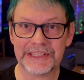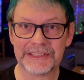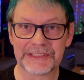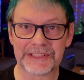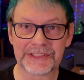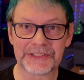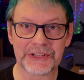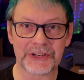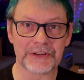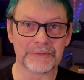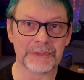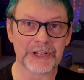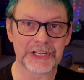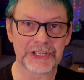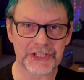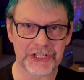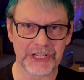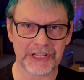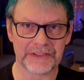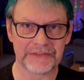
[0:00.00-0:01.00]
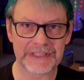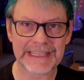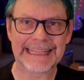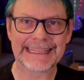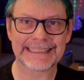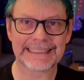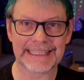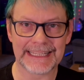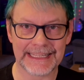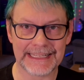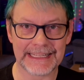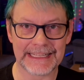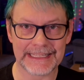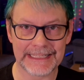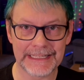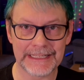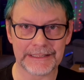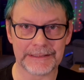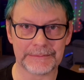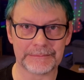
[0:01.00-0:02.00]
to start my shift at 10
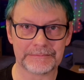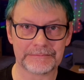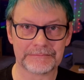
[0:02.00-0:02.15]
a.m.